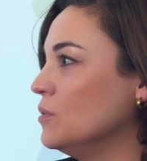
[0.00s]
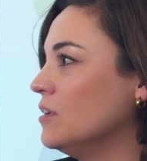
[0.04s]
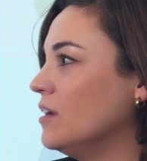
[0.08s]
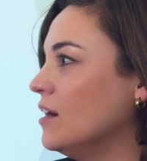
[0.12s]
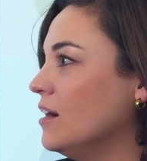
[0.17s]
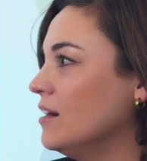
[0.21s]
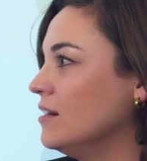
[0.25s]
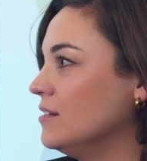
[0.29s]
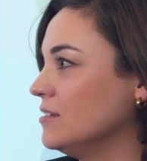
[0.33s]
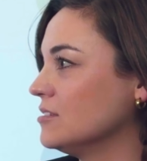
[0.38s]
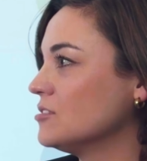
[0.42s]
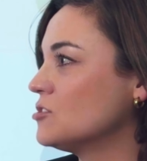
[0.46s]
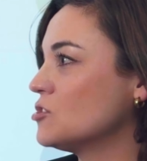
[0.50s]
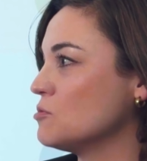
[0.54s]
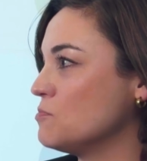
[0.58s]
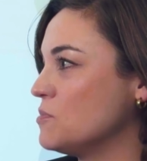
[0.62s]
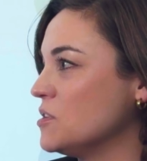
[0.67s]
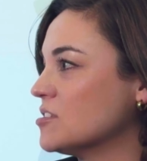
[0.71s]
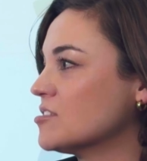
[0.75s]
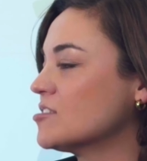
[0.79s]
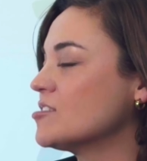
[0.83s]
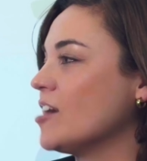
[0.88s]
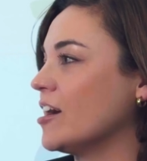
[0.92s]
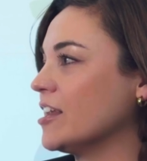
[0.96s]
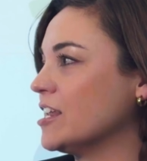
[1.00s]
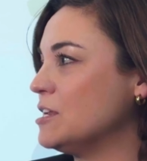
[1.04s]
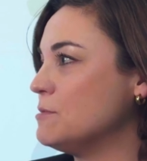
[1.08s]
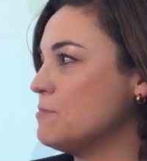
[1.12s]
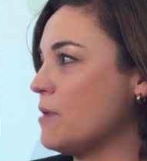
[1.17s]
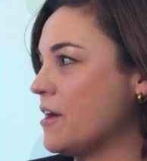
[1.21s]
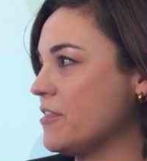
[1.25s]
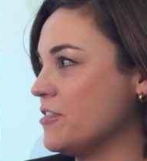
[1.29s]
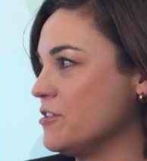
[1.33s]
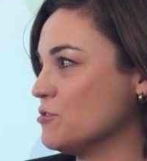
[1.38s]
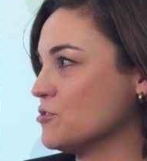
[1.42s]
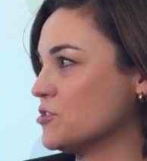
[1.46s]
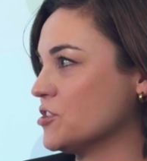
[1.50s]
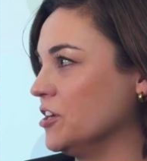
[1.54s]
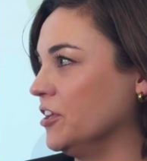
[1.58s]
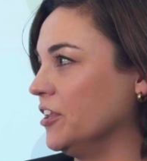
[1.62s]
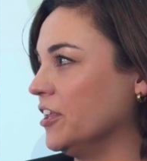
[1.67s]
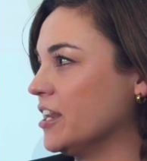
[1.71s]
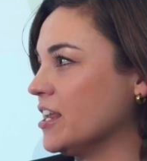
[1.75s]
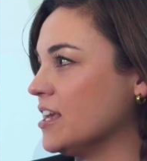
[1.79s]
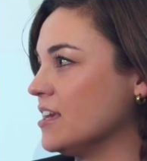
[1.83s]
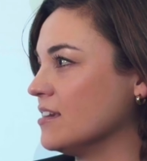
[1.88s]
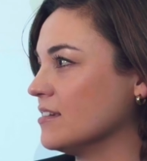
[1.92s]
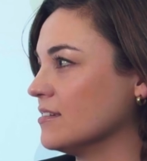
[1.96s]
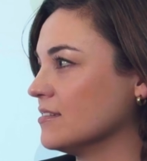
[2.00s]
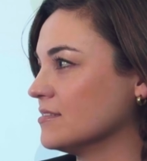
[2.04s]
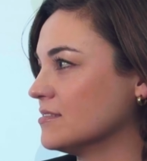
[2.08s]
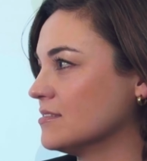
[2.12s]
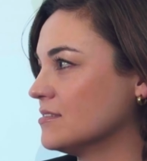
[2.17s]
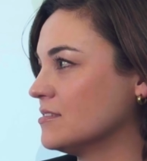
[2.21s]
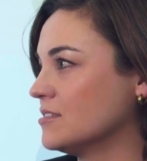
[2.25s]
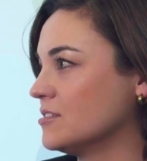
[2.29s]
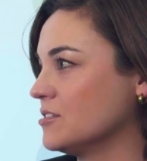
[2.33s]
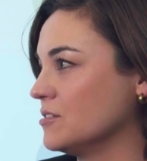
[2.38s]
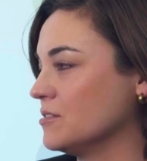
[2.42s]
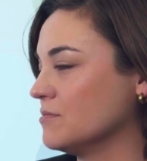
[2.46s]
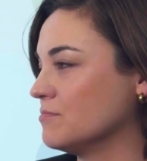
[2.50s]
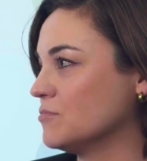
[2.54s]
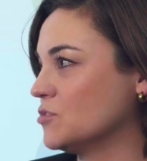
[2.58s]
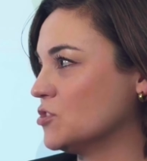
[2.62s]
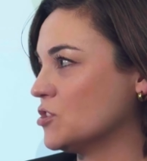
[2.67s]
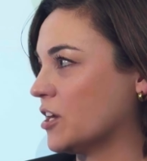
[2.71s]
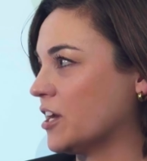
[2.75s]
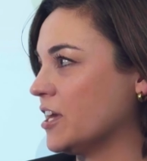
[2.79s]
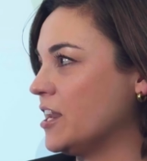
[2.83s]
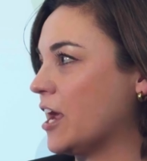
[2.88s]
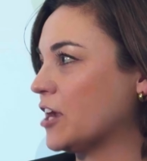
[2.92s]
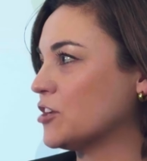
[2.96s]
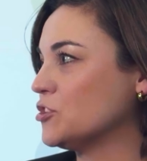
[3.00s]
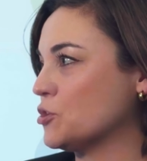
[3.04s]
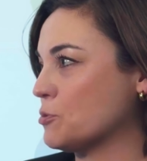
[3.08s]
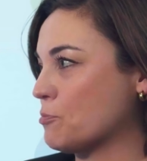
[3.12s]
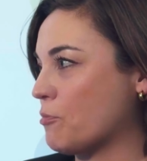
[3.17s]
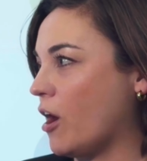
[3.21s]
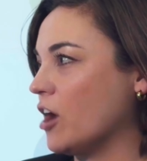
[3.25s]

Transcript: to be studied by the utility to connect your